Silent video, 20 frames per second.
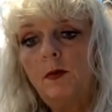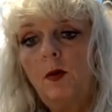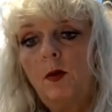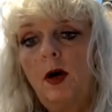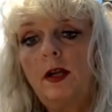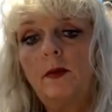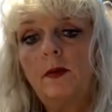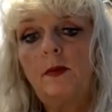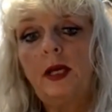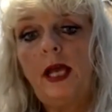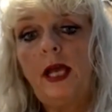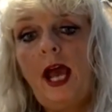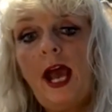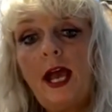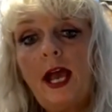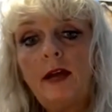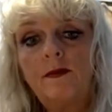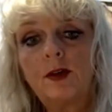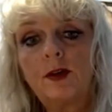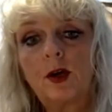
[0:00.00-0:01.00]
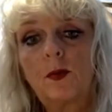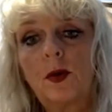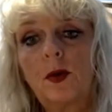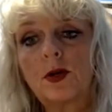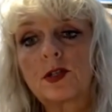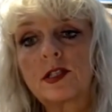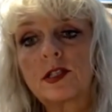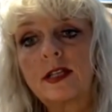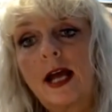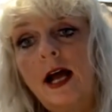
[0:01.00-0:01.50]
what a behavior or
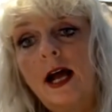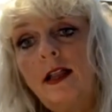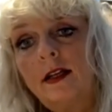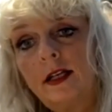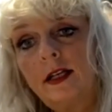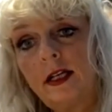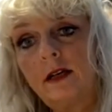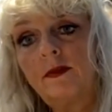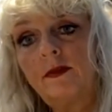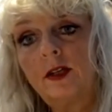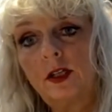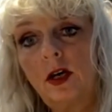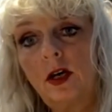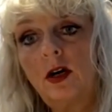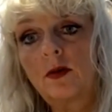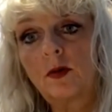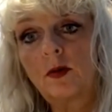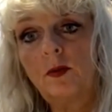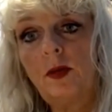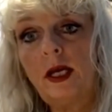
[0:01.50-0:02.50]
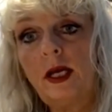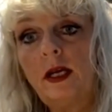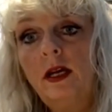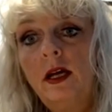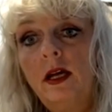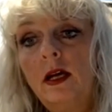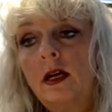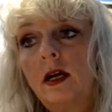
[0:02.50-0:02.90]
personality of a dog would be,